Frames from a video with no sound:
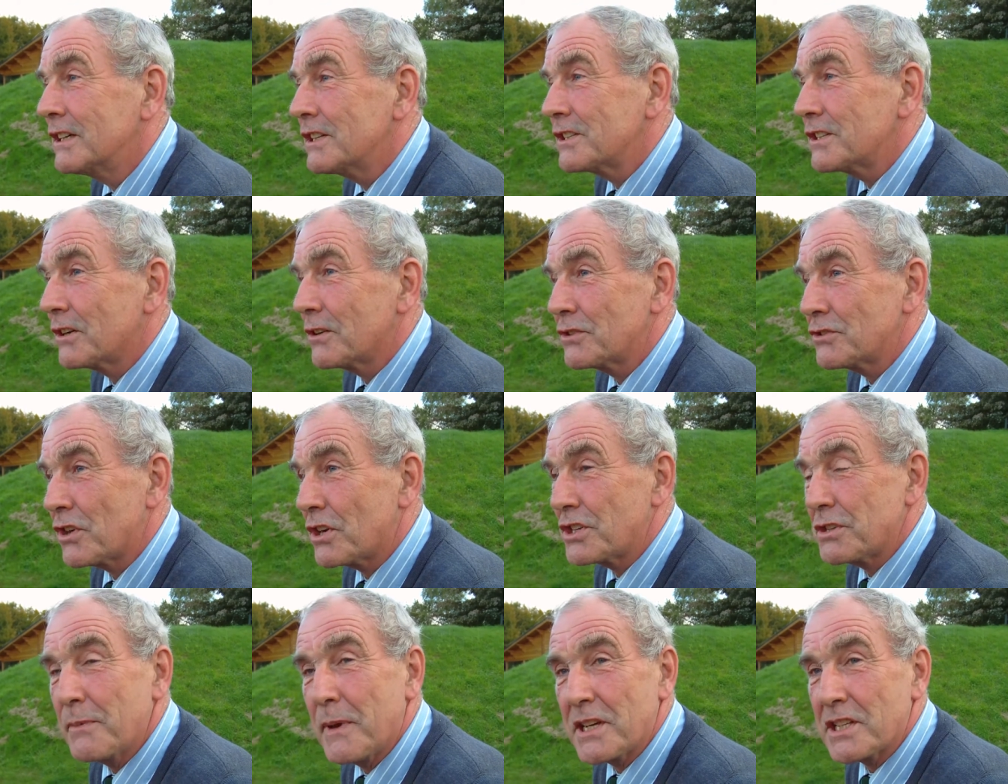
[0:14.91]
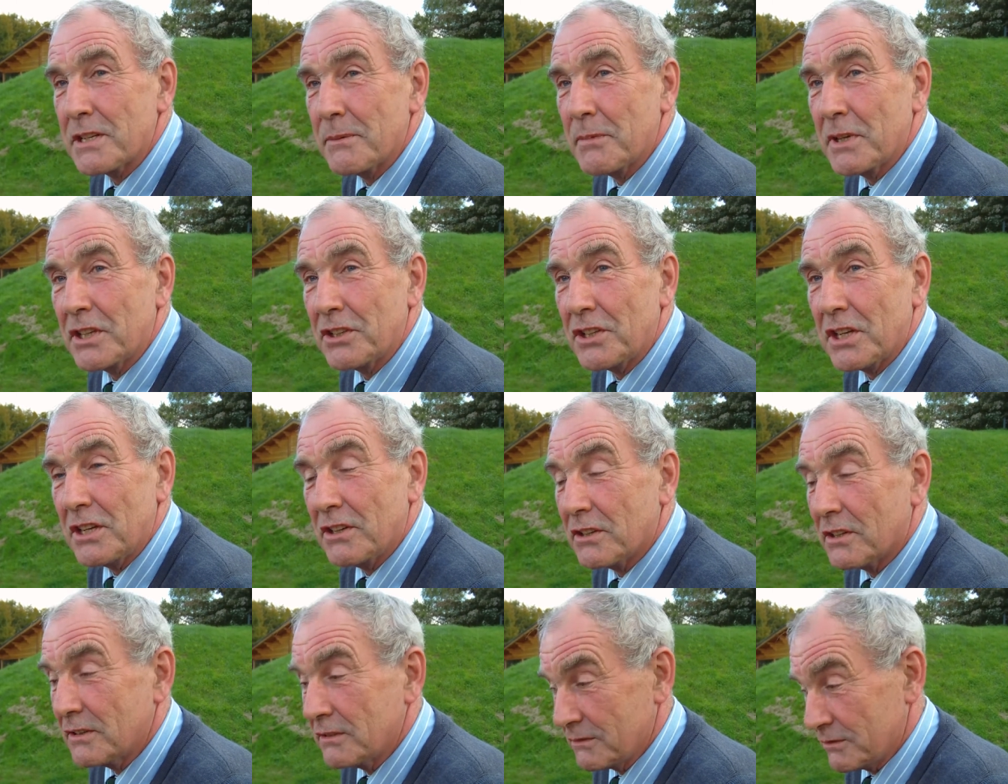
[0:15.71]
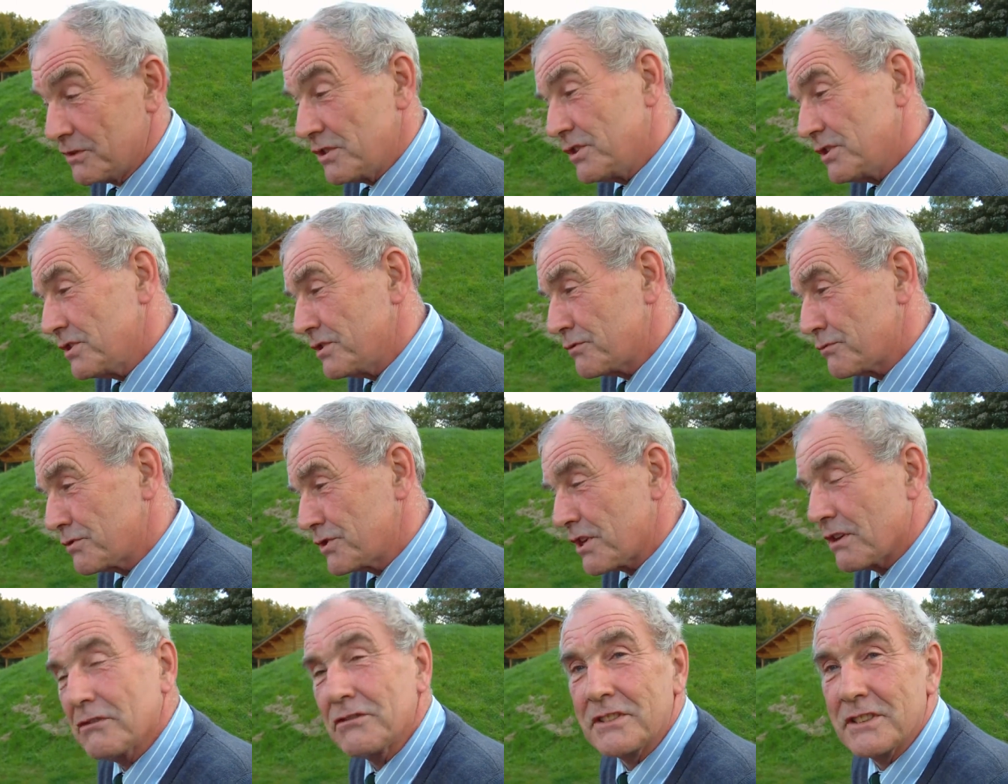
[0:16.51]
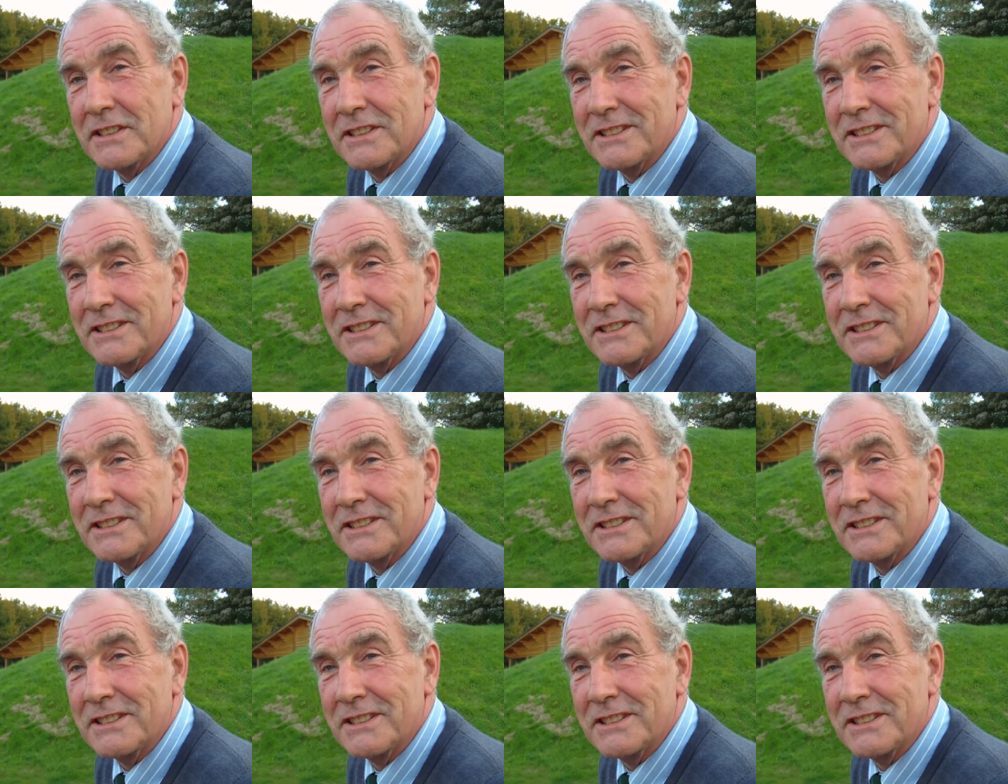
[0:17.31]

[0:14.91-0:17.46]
So I tried to make something that did, and this is the result.